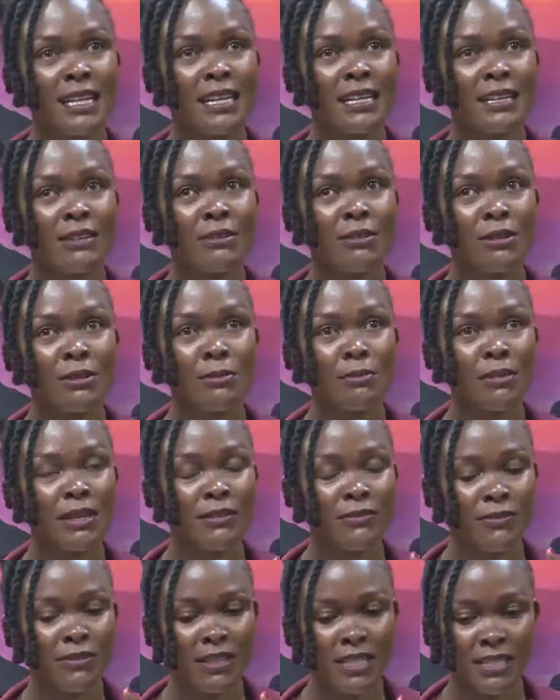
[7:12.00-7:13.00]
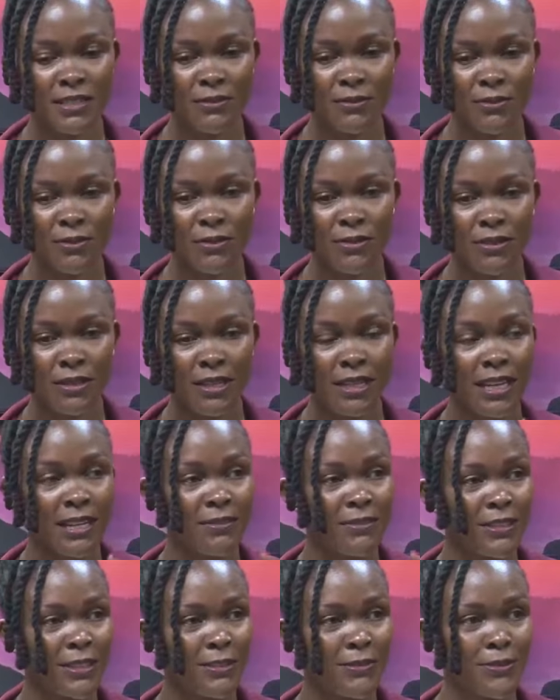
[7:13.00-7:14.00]
I got my first phone
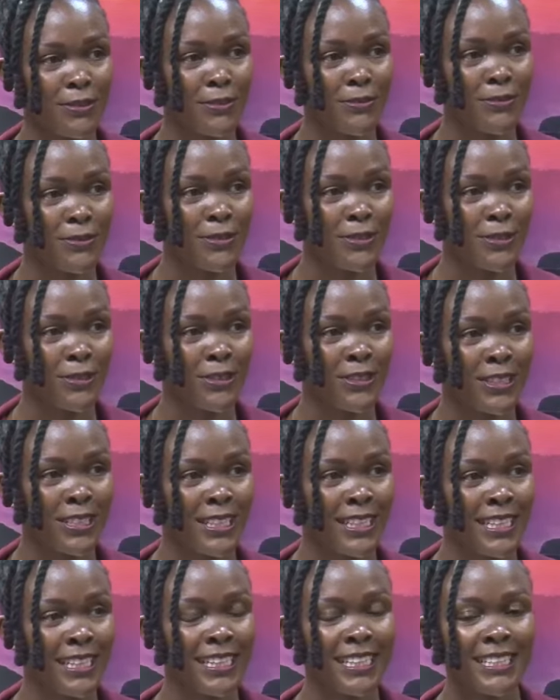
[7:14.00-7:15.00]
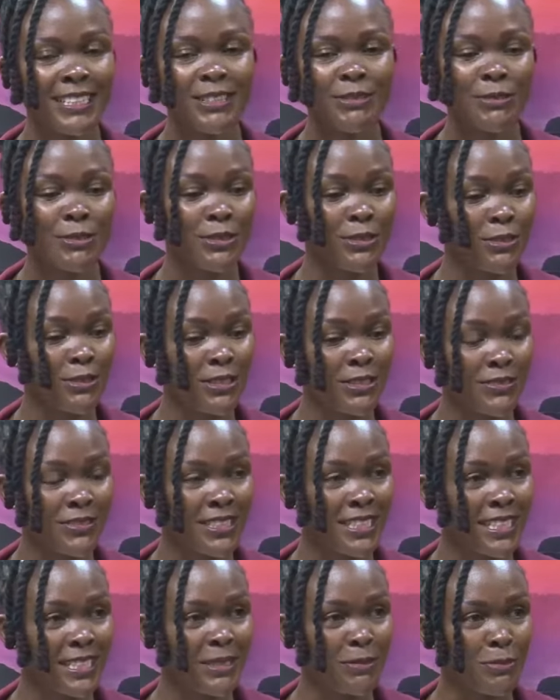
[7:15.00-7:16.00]
after Form 4, and it was not
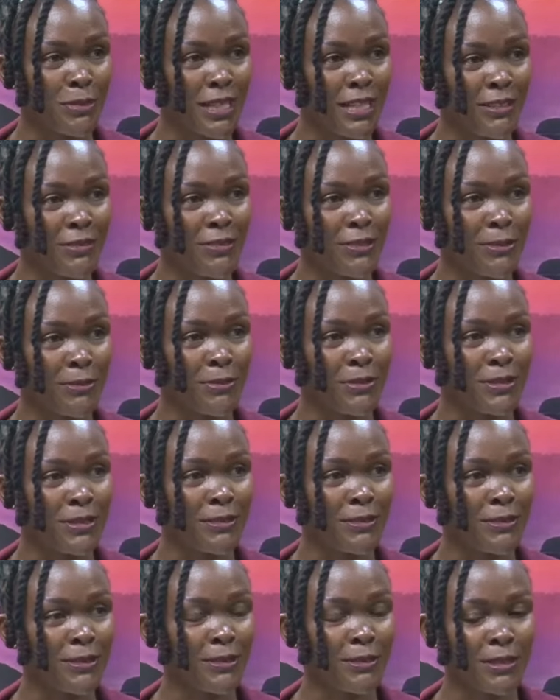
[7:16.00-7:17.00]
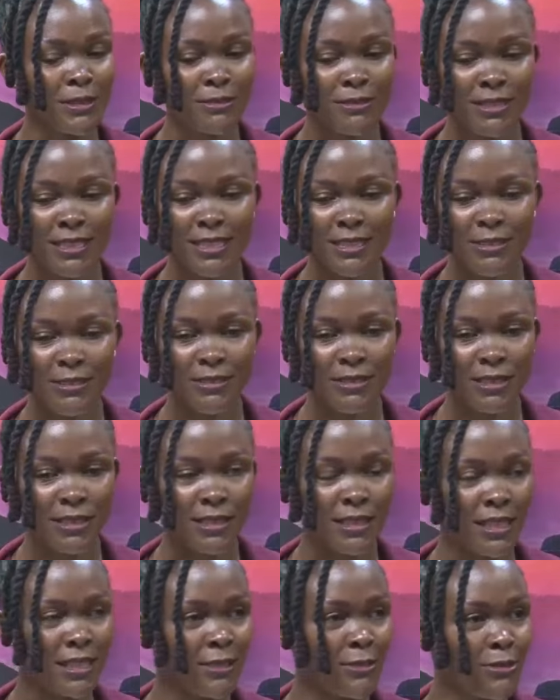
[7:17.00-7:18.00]
even a smartphone. What do they call
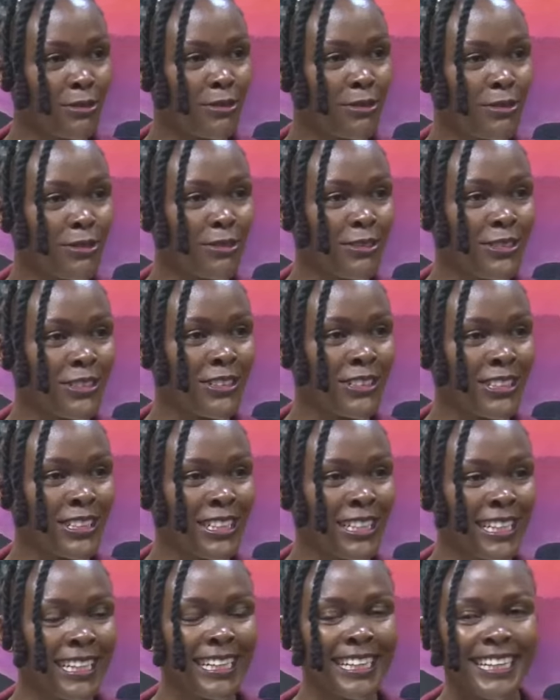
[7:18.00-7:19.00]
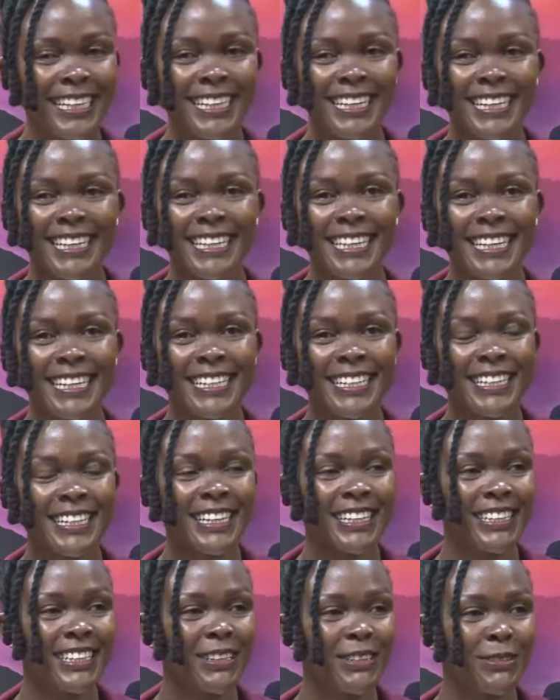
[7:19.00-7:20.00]
it? Katululu. Yes, that one. And
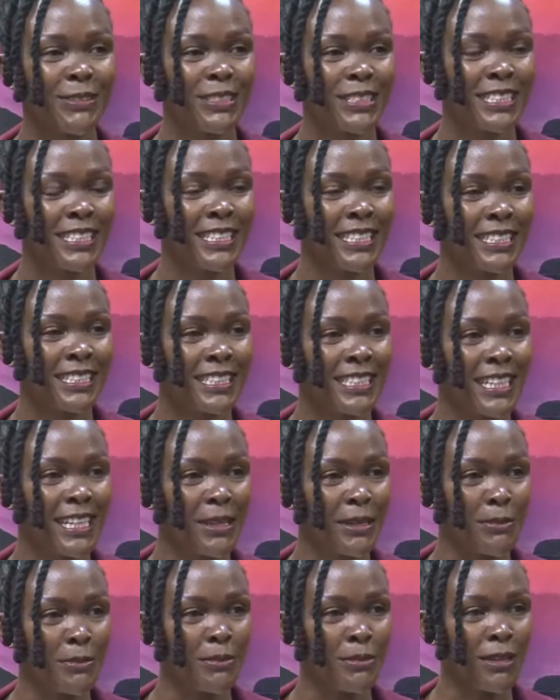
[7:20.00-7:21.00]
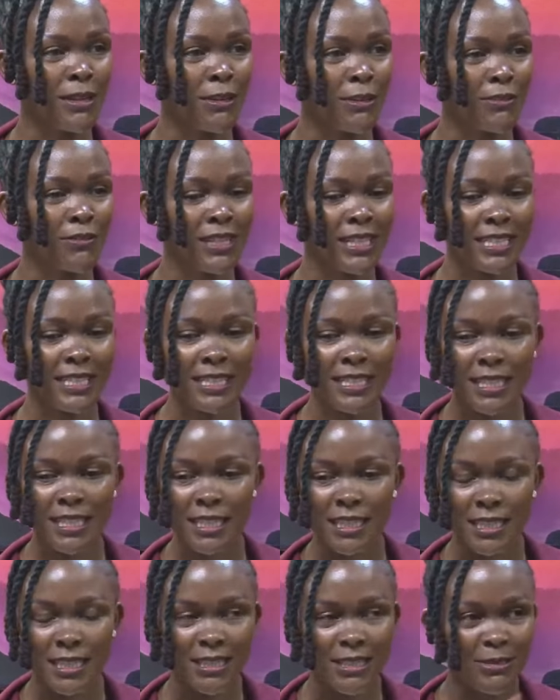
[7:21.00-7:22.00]
then there was this game of a
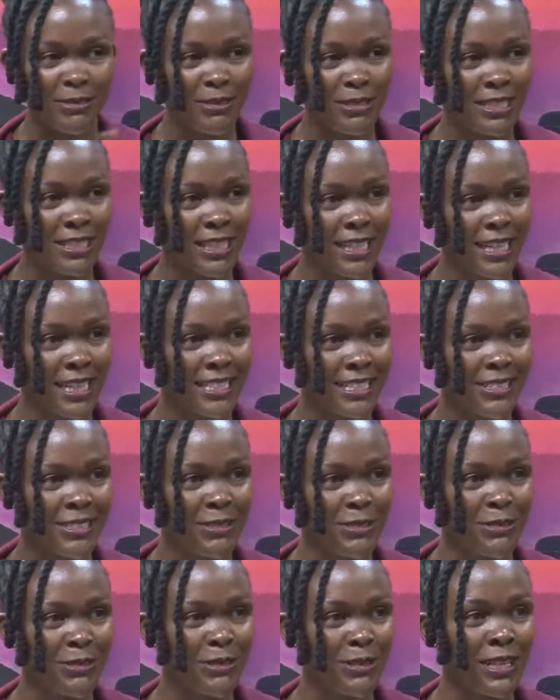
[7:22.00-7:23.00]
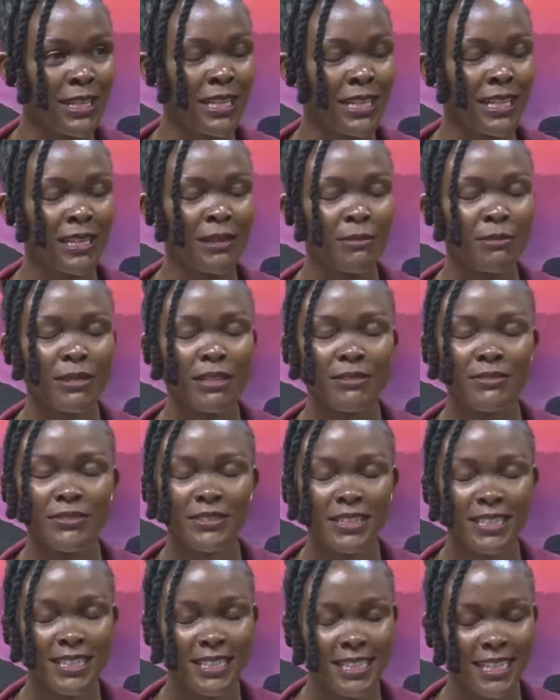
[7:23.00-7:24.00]
snake, which has to, my
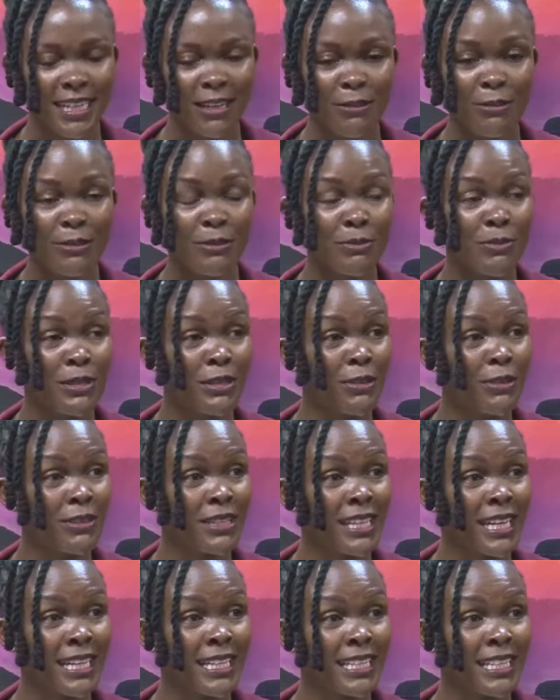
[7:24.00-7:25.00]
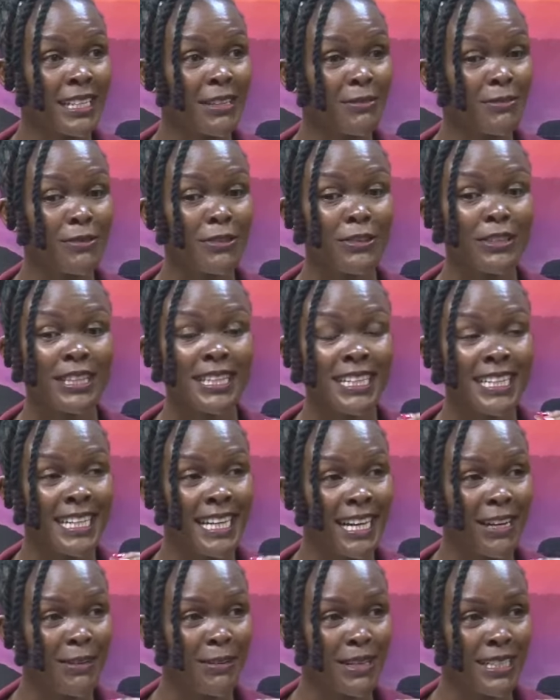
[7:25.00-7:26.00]
friend, I would be on that game for
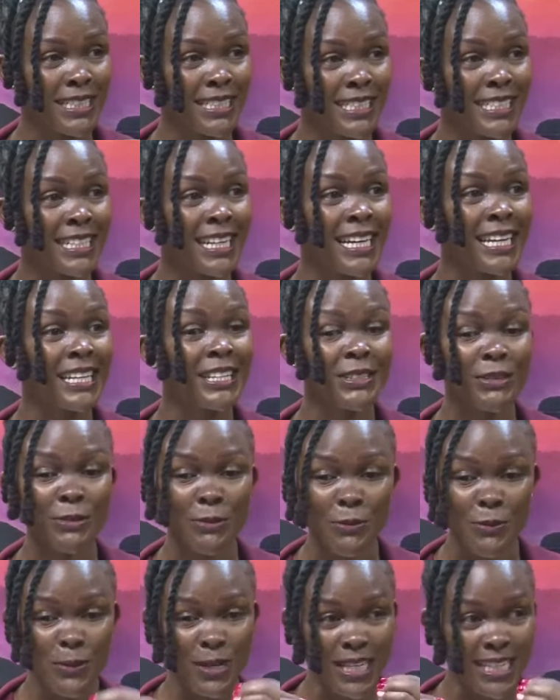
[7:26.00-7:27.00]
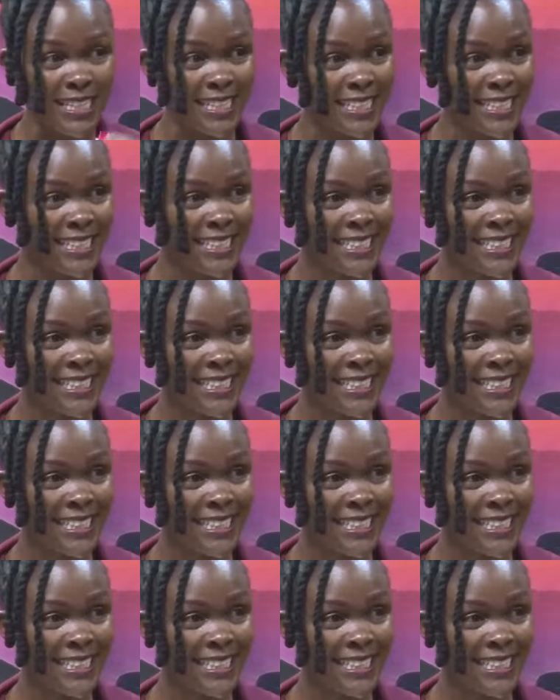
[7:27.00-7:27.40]
3 hours trying to win.